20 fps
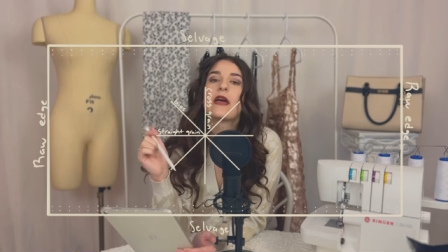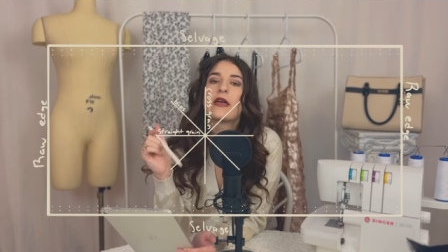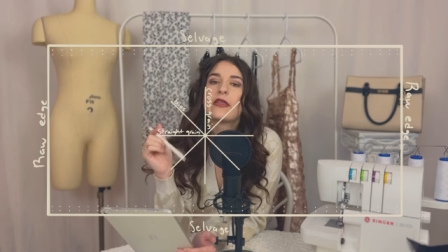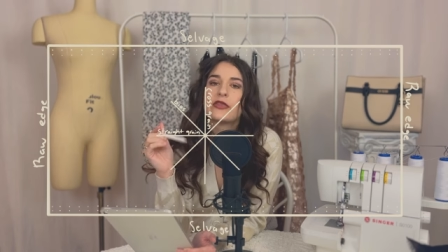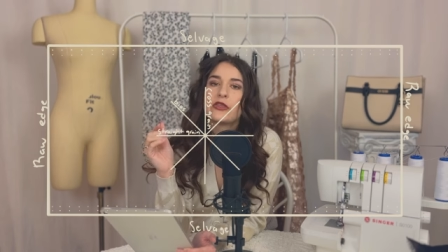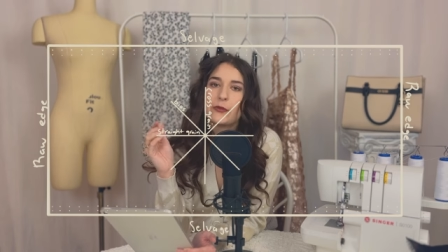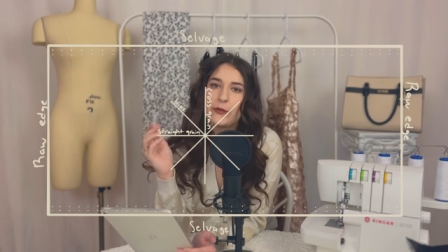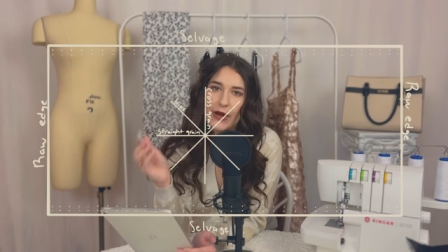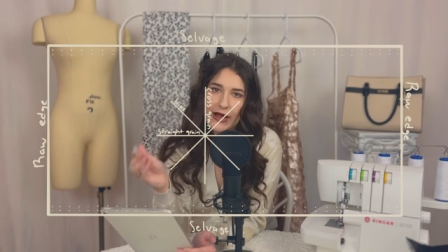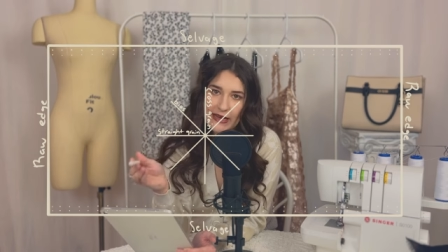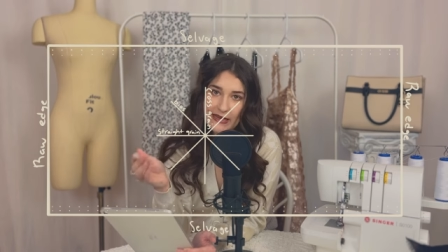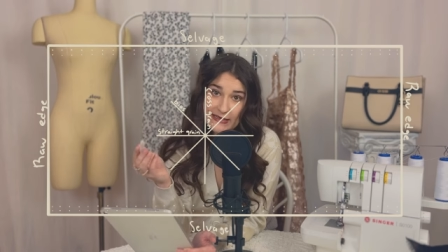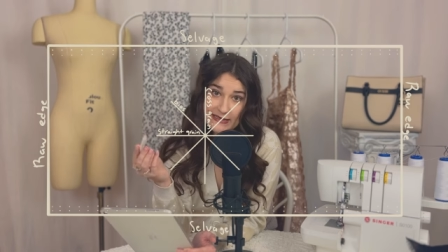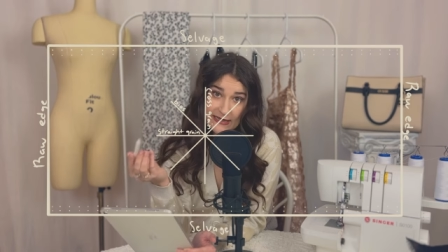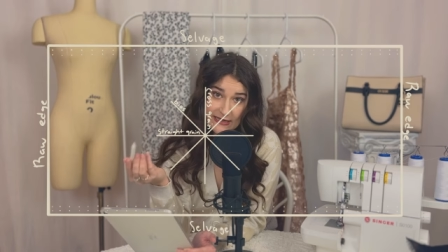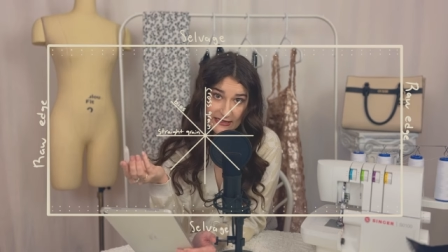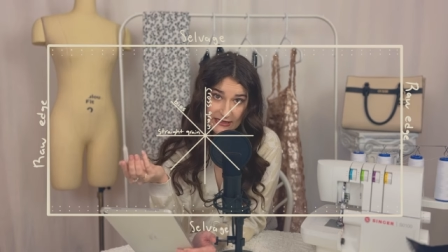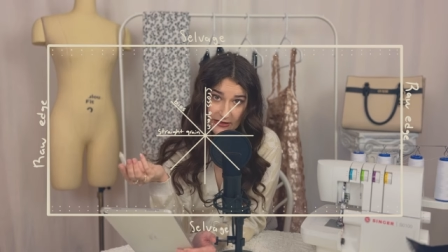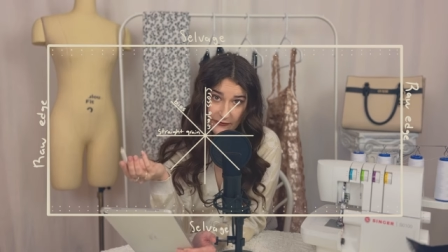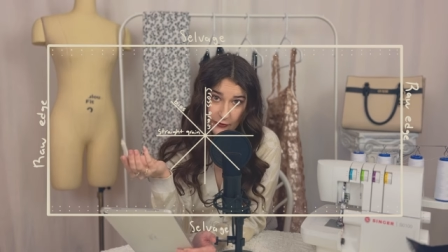The bias
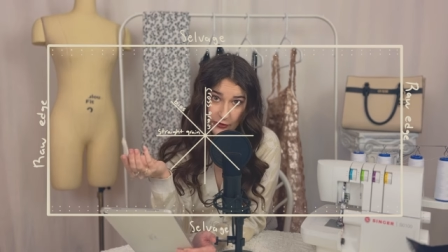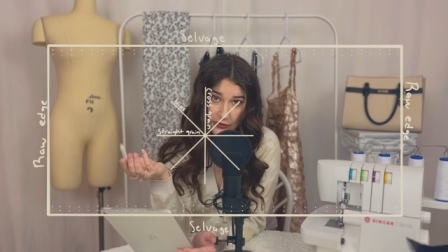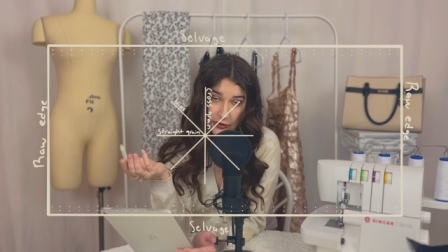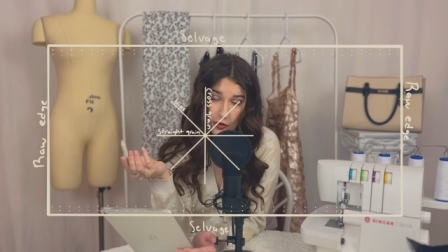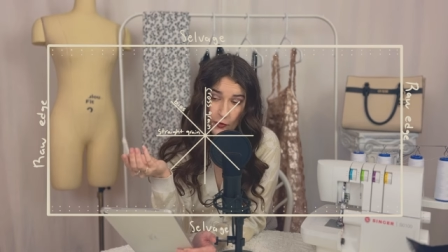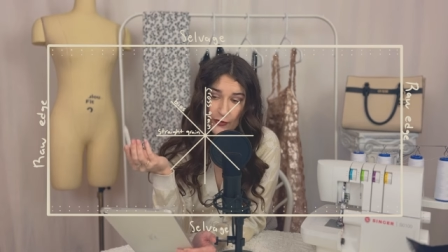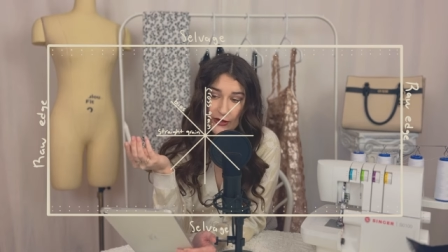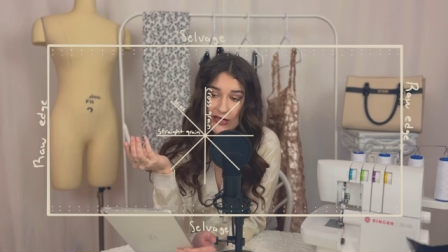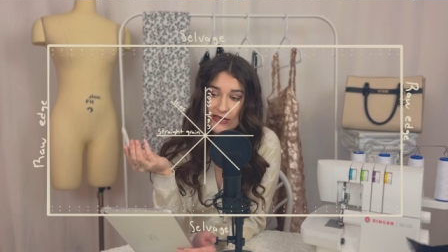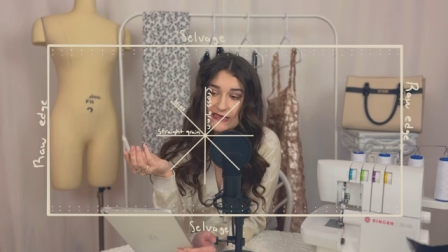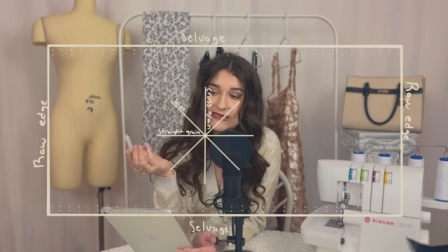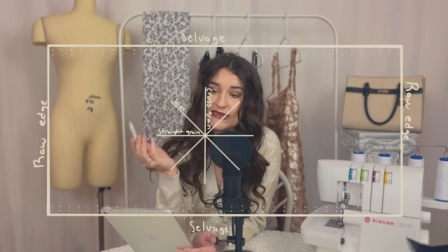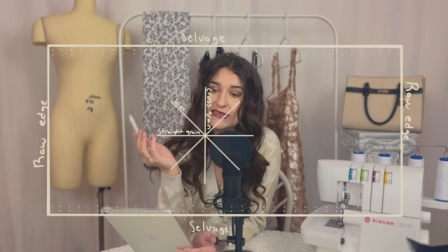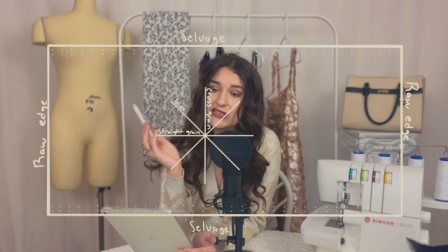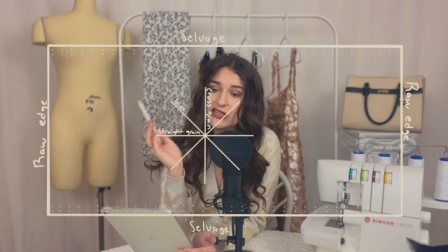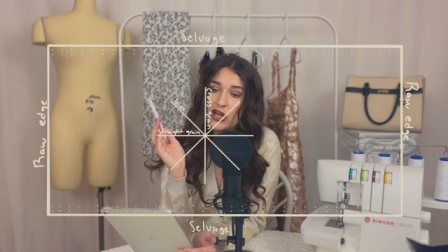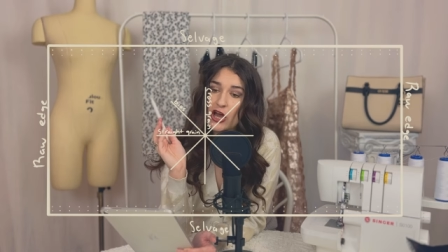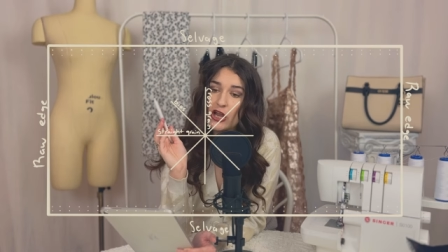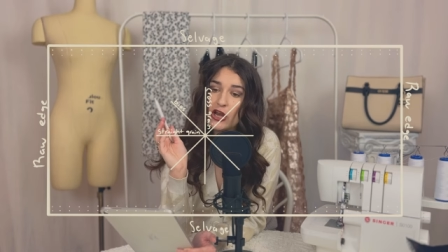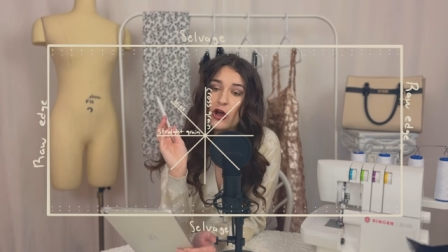is different though, because it's
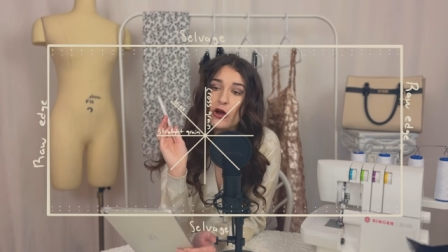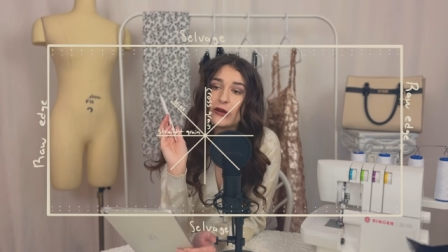cut